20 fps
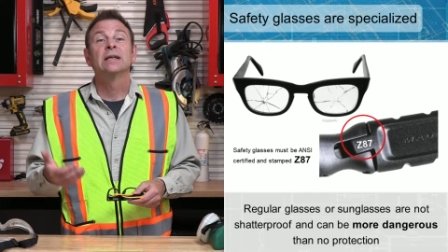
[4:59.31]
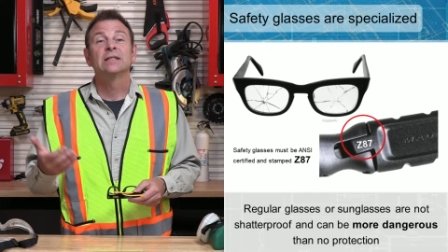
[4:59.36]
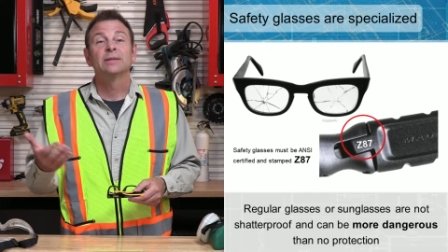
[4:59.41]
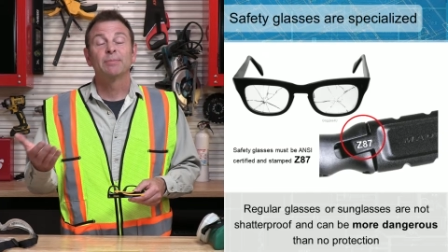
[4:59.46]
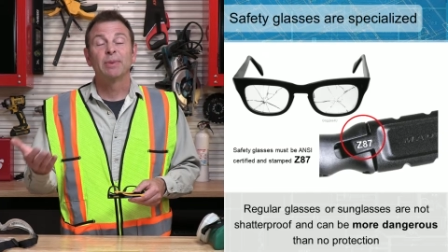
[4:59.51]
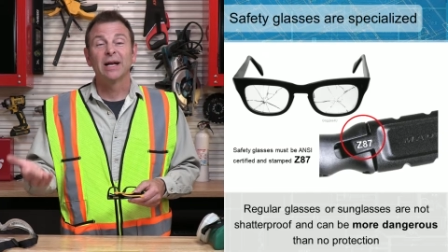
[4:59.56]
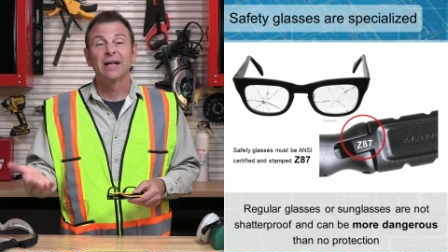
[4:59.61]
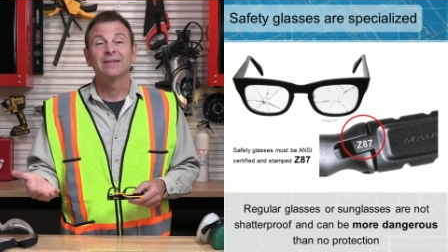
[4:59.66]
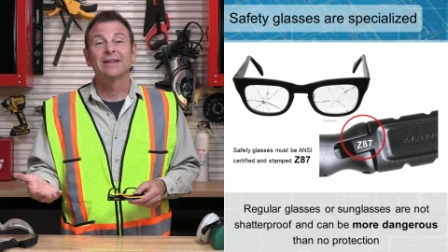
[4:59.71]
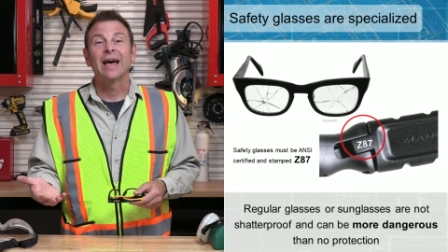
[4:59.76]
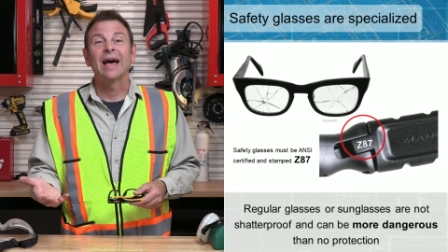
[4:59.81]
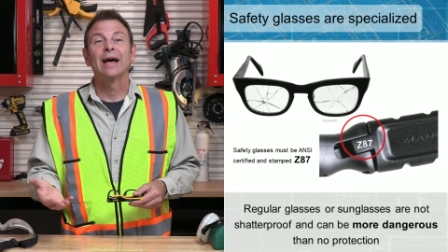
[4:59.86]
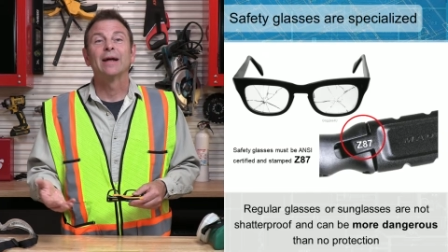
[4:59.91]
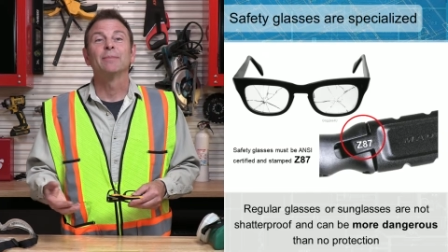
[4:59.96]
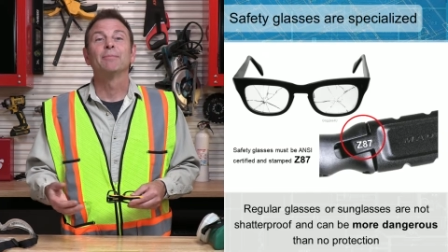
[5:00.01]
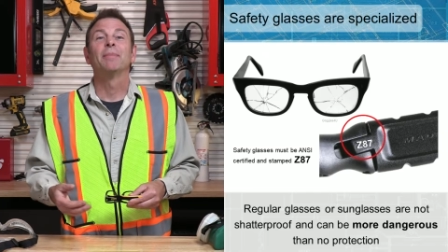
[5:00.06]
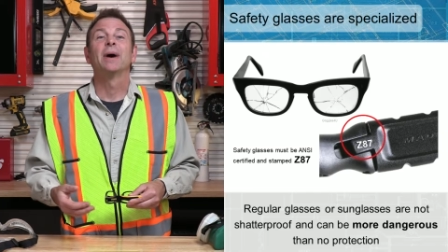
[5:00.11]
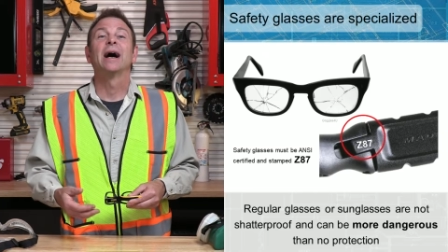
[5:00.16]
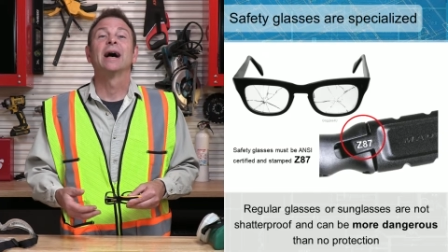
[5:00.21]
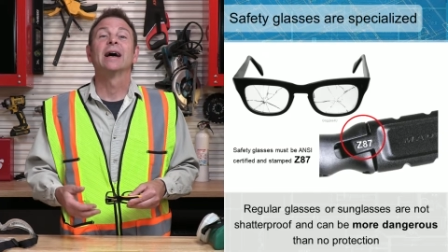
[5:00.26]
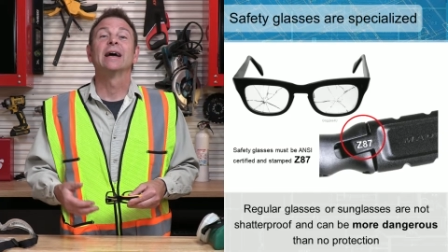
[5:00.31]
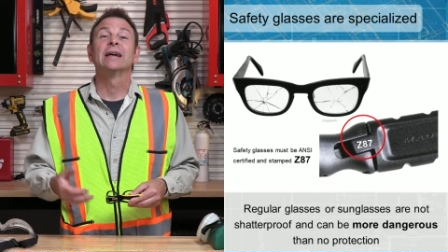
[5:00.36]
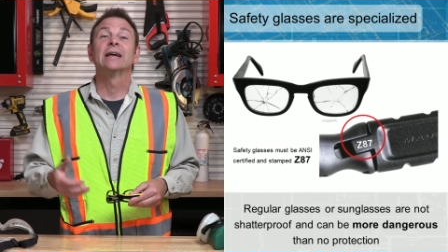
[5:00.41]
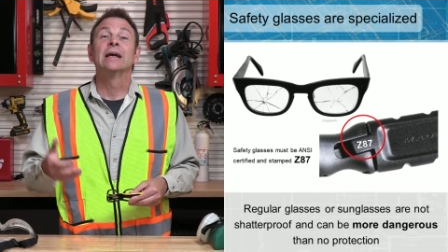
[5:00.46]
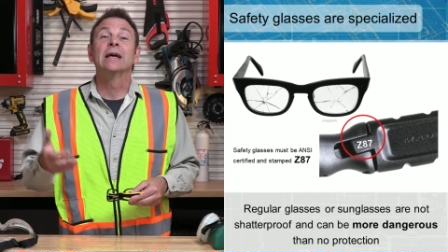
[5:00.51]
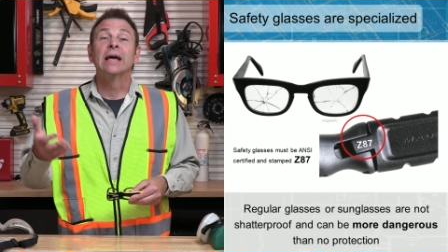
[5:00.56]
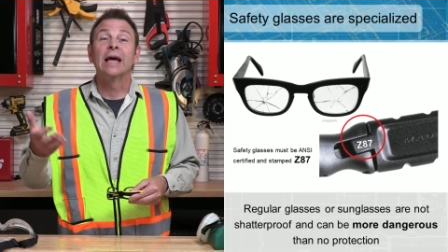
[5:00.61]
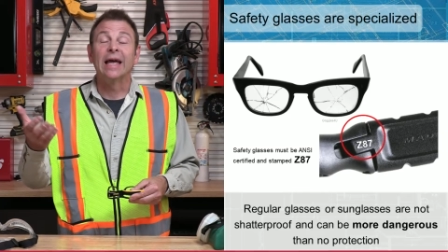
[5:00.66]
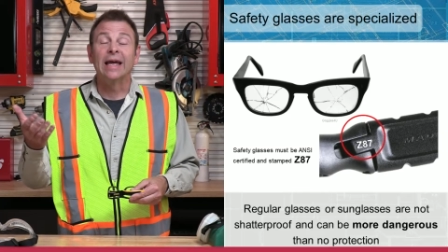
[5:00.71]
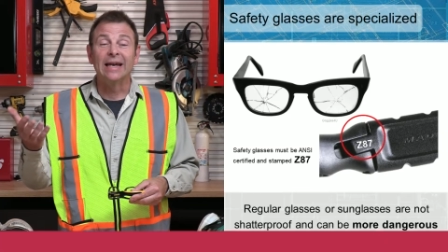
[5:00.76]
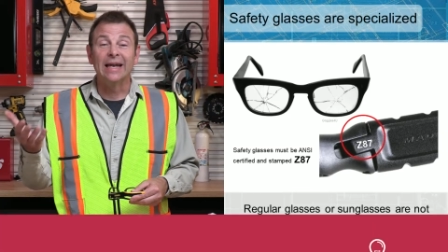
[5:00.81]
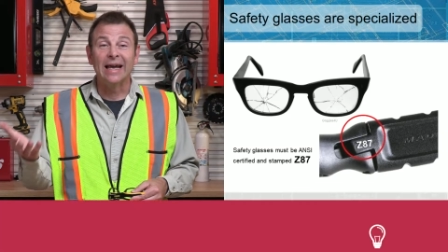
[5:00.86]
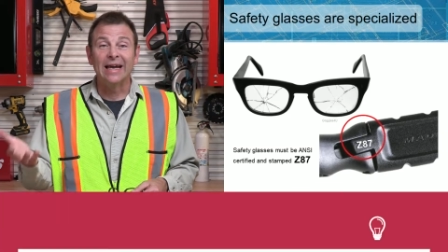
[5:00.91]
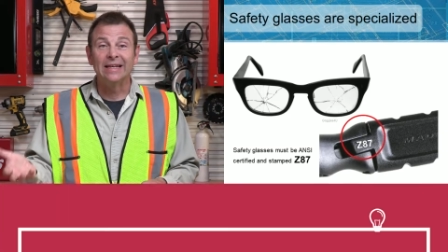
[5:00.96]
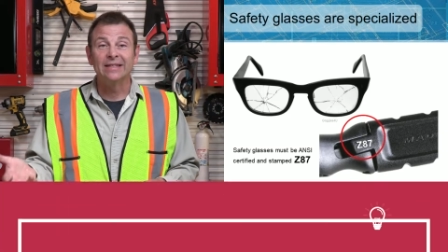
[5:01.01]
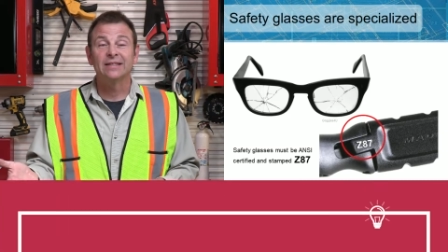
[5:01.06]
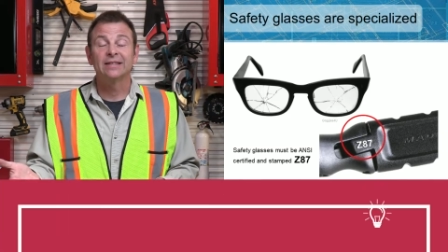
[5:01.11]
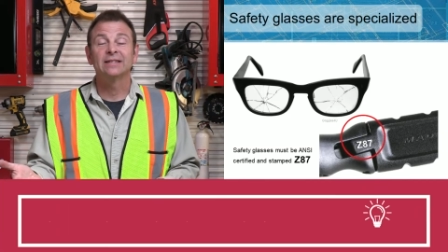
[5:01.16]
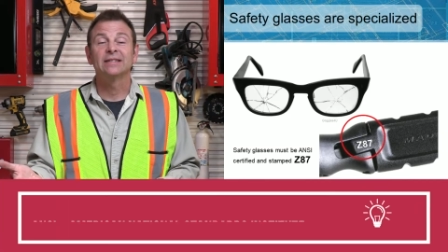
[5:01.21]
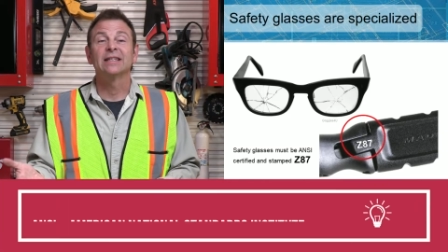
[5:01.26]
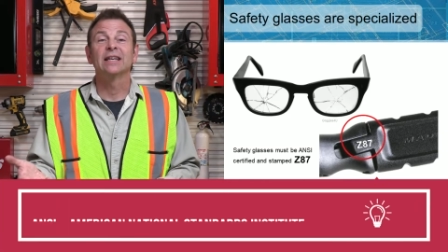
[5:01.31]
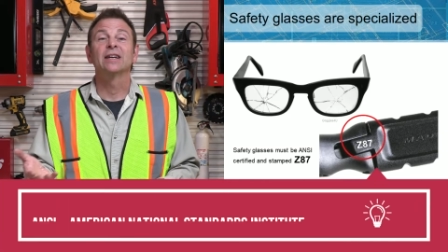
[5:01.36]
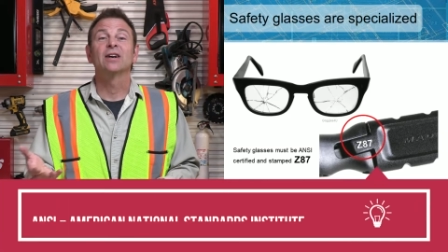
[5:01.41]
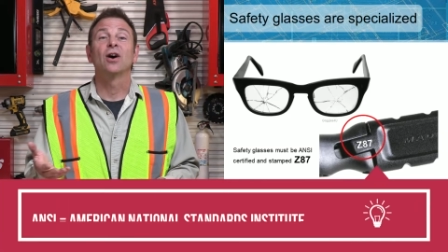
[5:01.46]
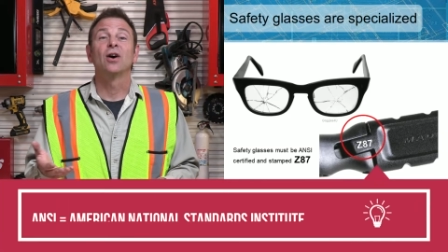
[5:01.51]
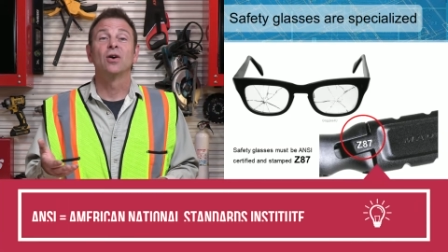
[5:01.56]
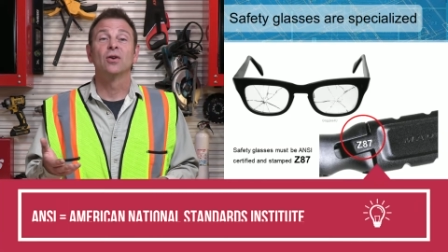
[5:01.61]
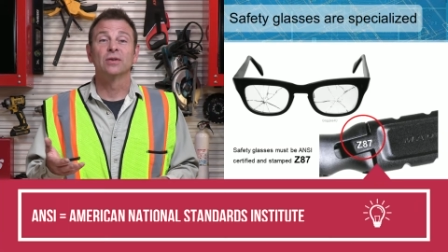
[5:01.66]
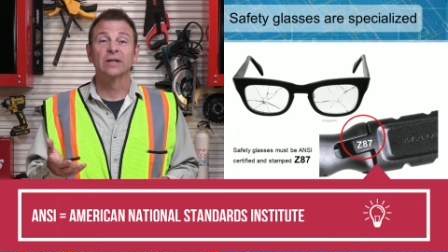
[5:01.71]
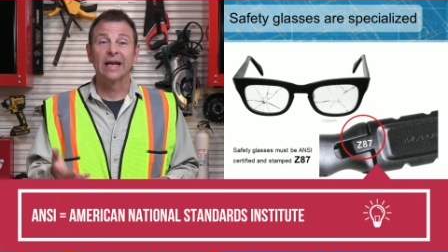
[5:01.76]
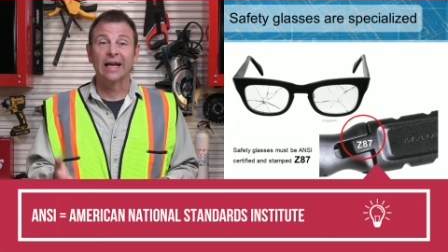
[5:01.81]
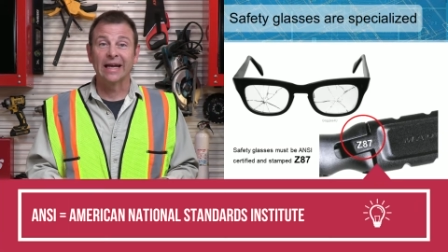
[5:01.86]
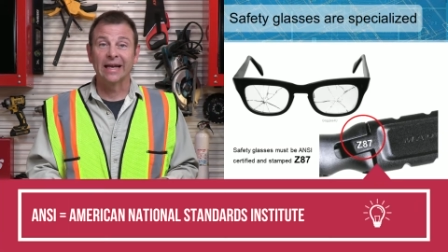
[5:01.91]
spelled out by an agency called